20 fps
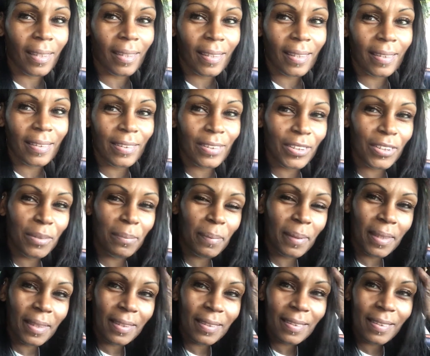I guess just
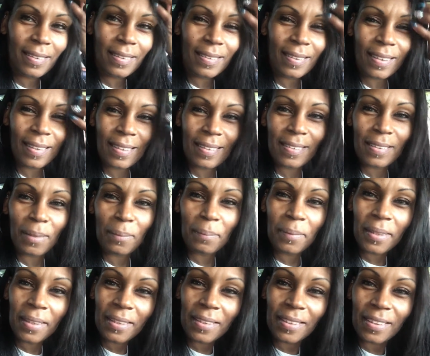because it's like
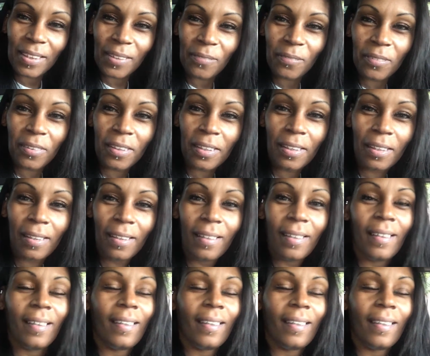something different.